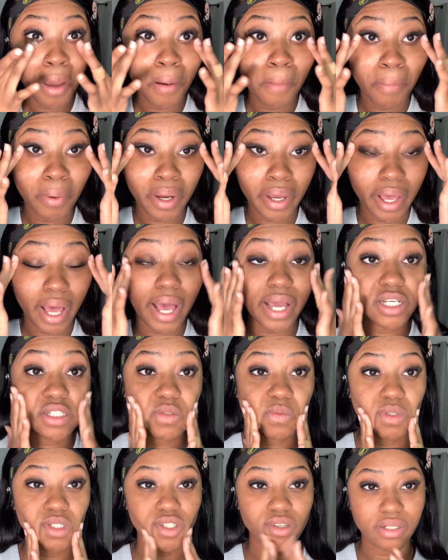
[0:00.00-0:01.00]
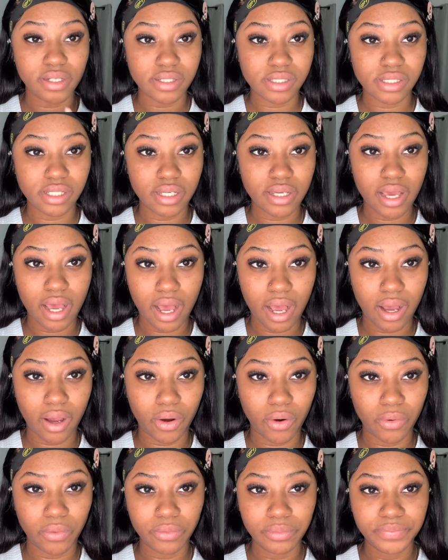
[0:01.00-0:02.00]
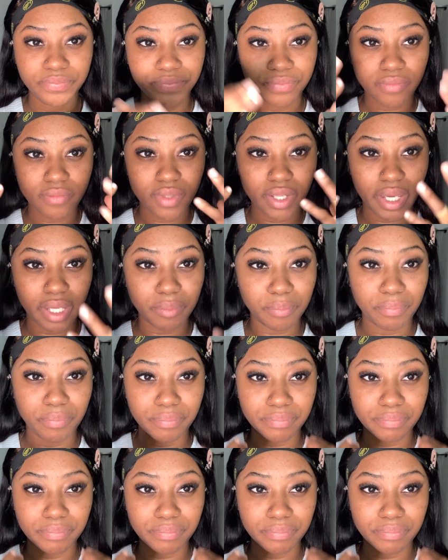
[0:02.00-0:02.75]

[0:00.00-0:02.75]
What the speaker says: But I just want y'all to see how the